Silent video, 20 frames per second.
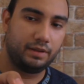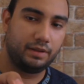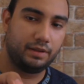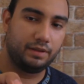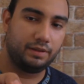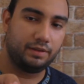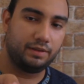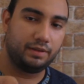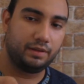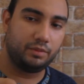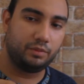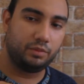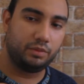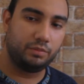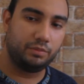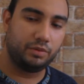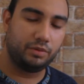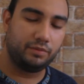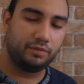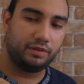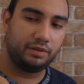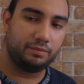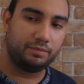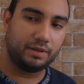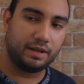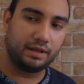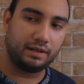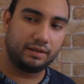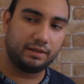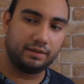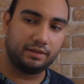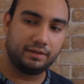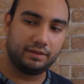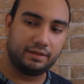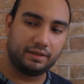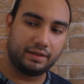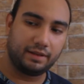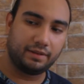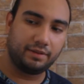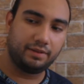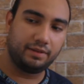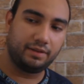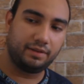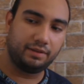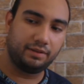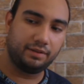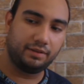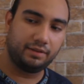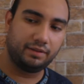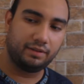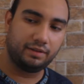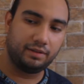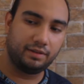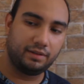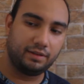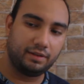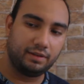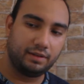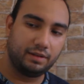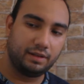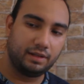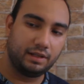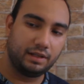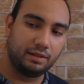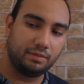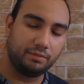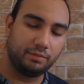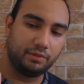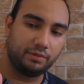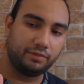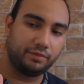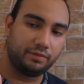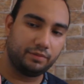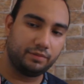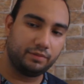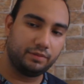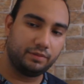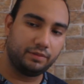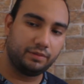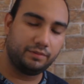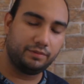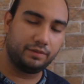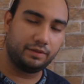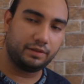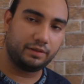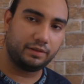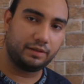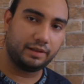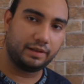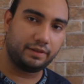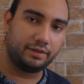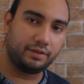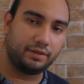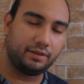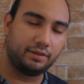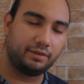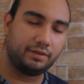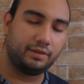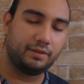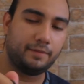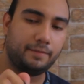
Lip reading: And then we move it back like this, and move the finger like this.